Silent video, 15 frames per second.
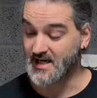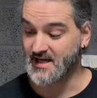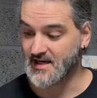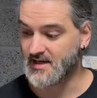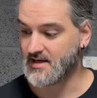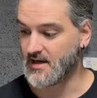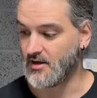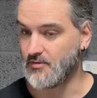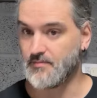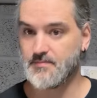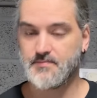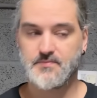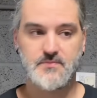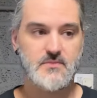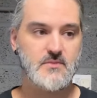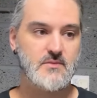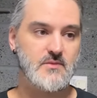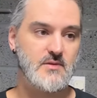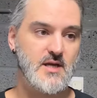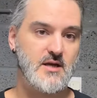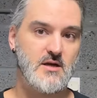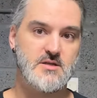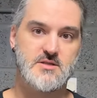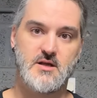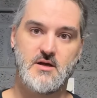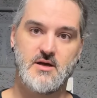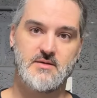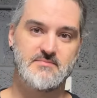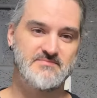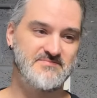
needed help. There goes the light.